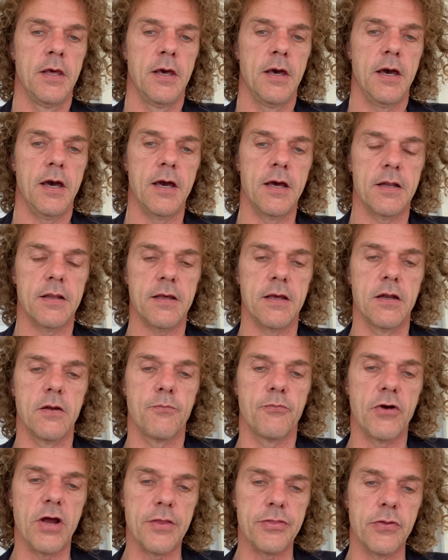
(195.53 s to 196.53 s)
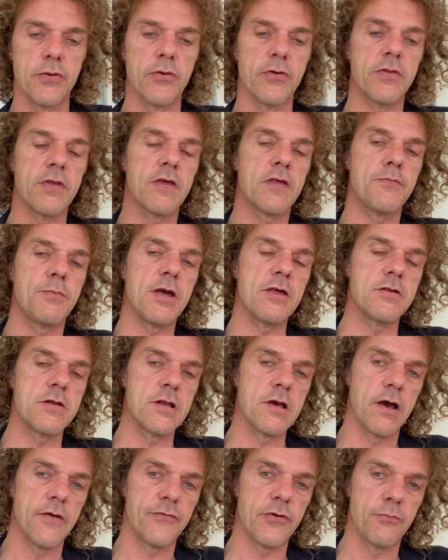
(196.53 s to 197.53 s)
And in the breath hold, especially
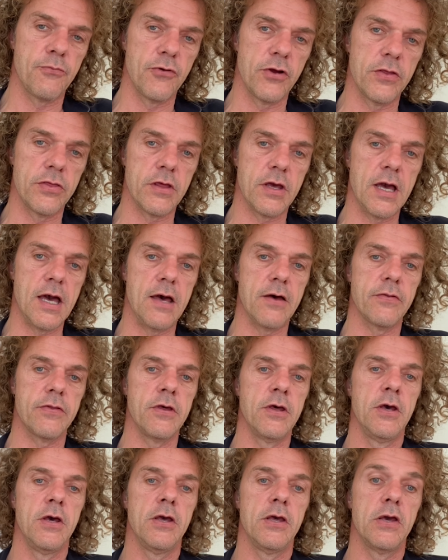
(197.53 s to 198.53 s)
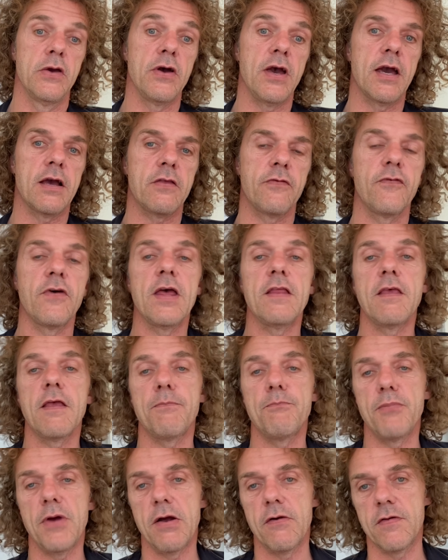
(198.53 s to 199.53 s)
after breathing out, you activate
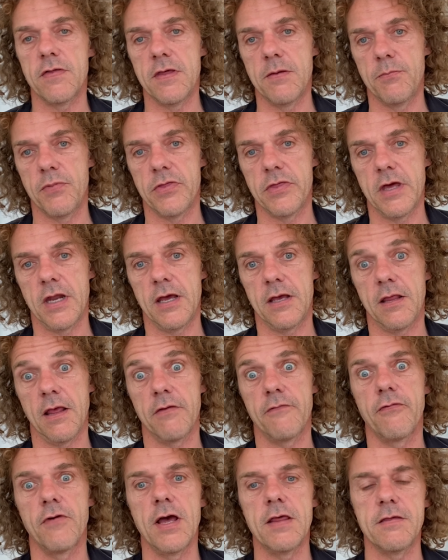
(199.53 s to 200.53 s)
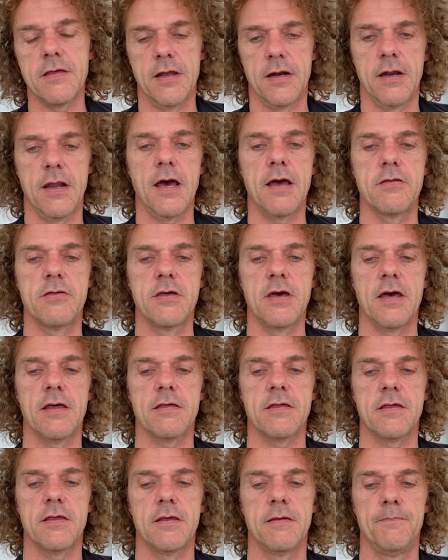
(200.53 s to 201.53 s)
that parasympathetic, that rest and
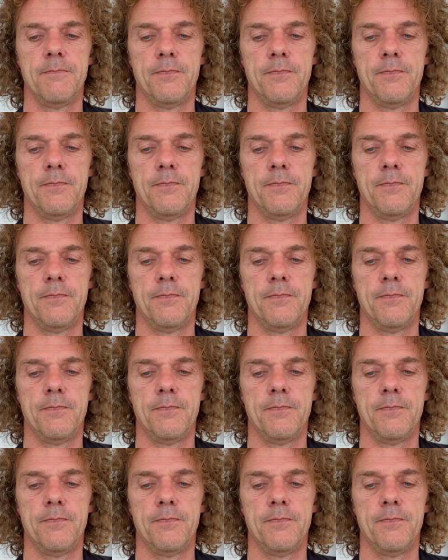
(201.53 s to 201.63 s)
digest.